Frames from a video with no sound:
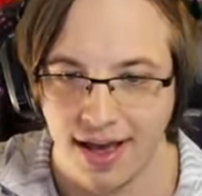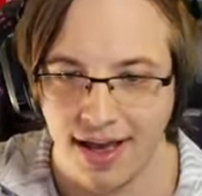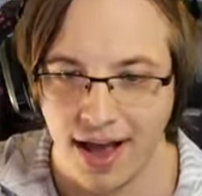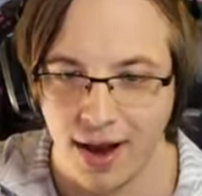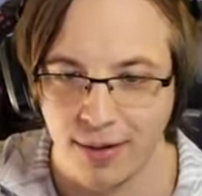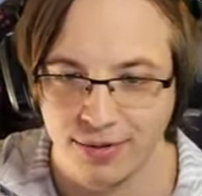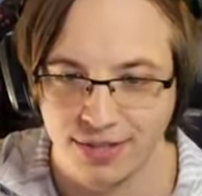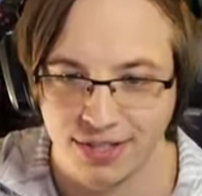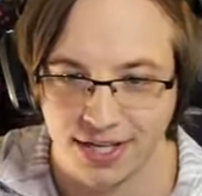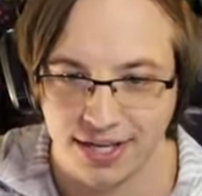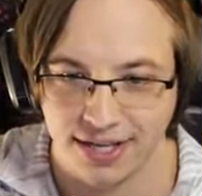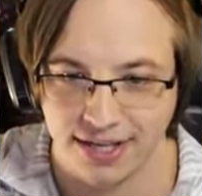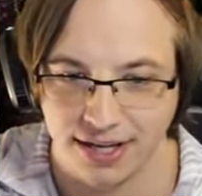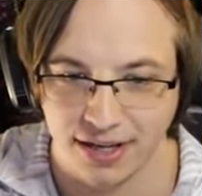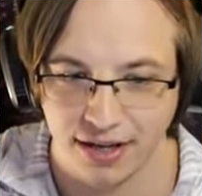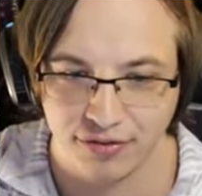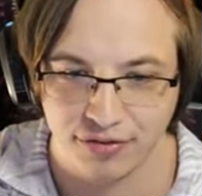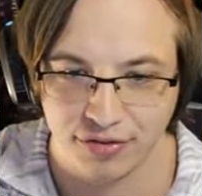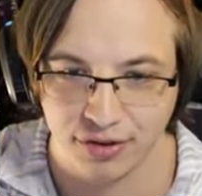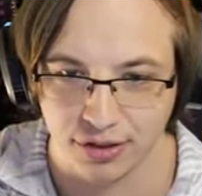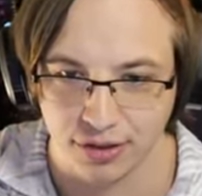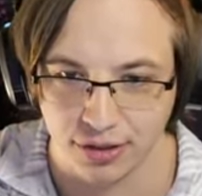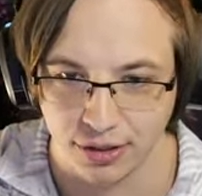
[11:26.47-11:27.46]
was thinking
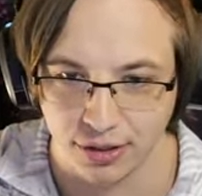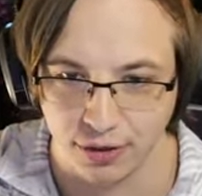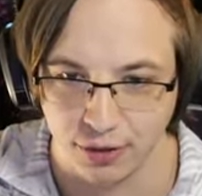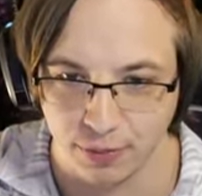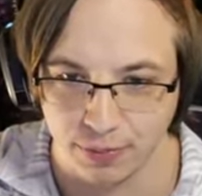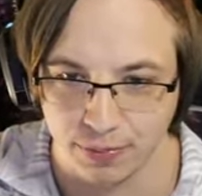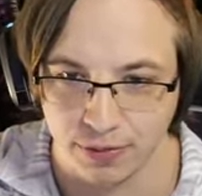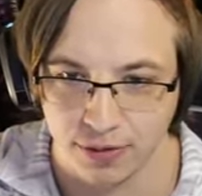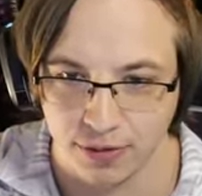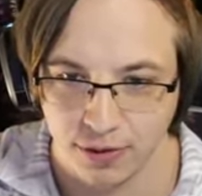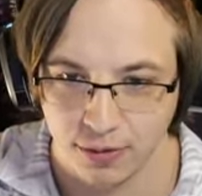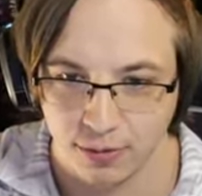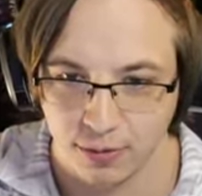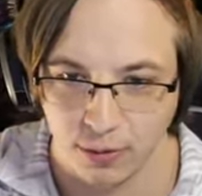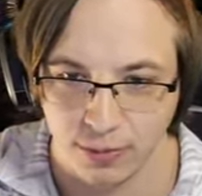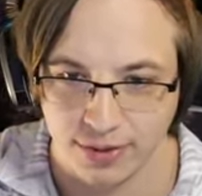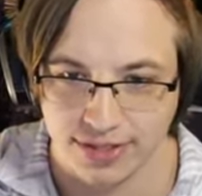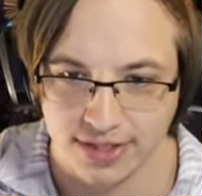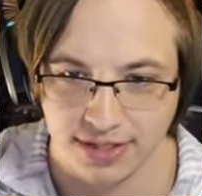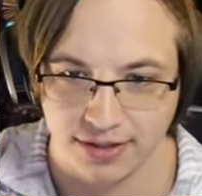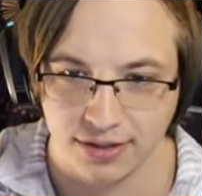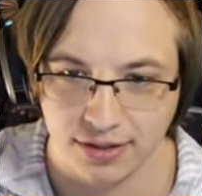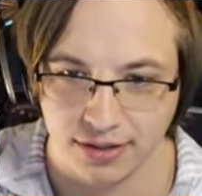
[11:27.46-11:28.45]
of the loop when we
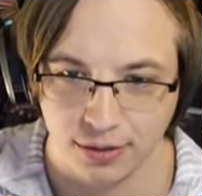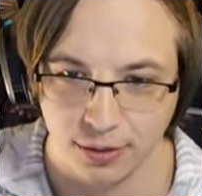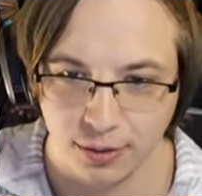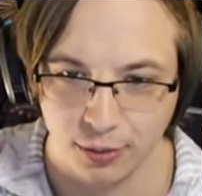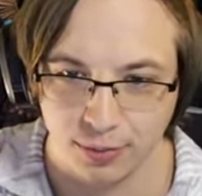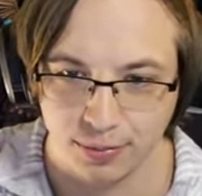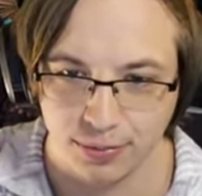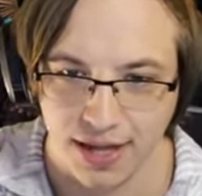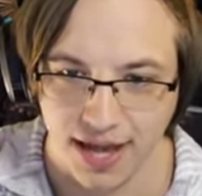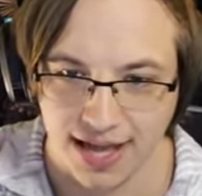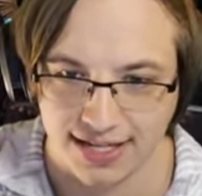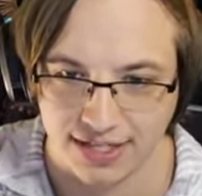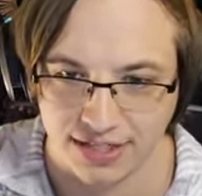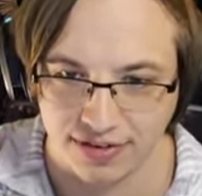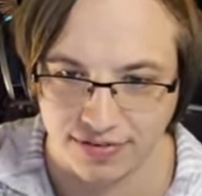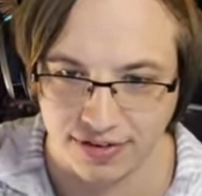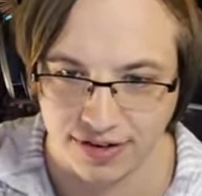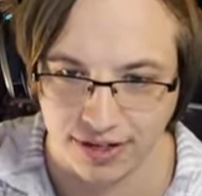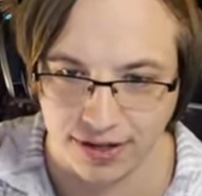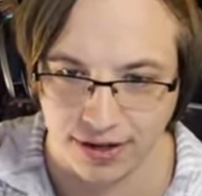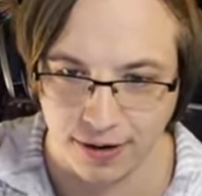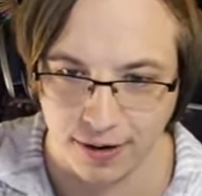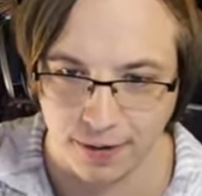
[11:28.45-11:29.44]
did the loop last
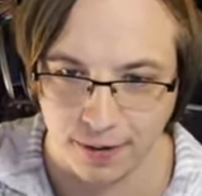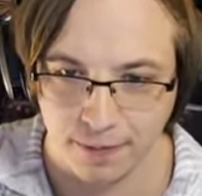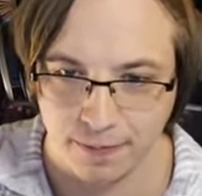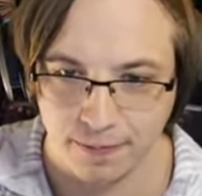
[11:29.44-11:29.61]
video.